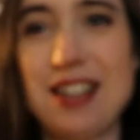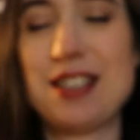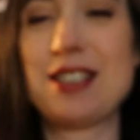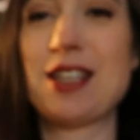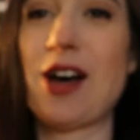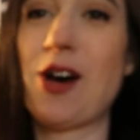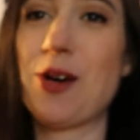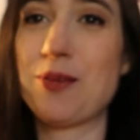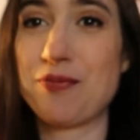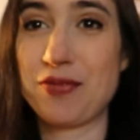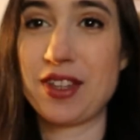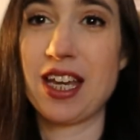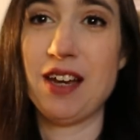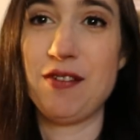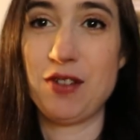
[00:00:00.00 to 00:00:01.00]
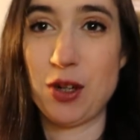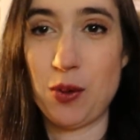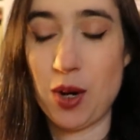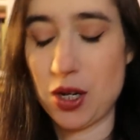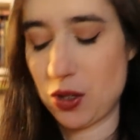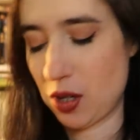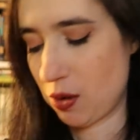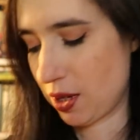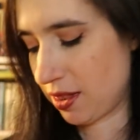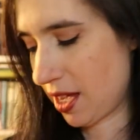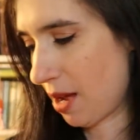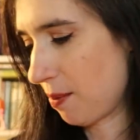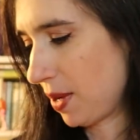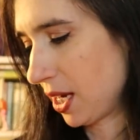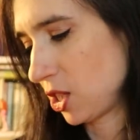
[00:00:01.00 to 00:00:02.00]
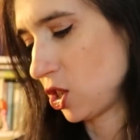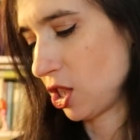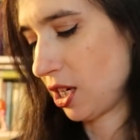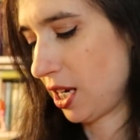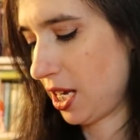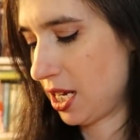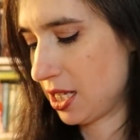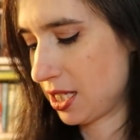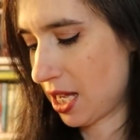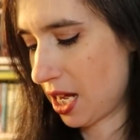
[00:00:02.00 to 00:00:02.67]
So if you're wondering what that picture is,